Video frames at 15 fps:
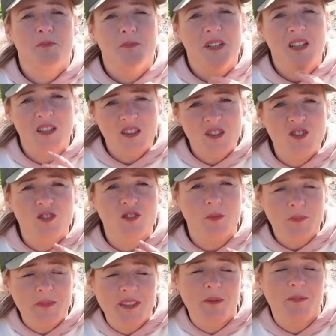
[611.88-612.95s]
Because
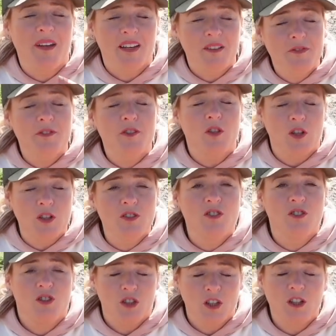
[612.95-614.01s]
somebody may have forgotten
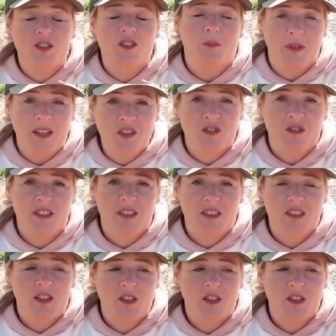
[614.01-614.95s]
to charge the battery in the